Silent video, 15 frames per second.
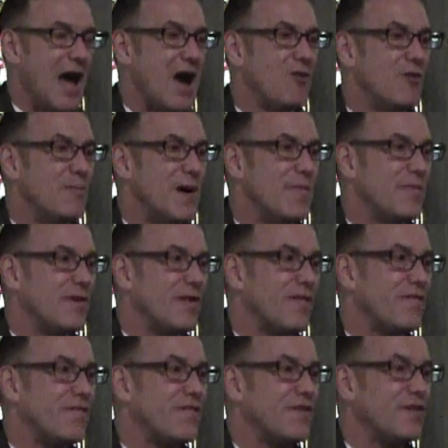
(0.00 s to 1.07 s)
I remember
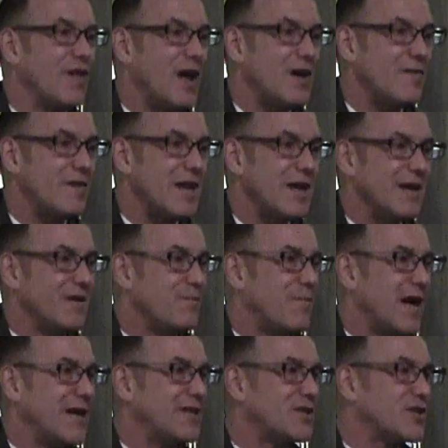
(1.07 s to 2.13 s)
the fluttering of
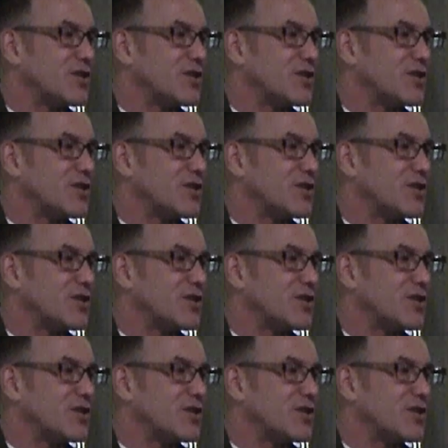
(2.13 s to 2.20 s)
my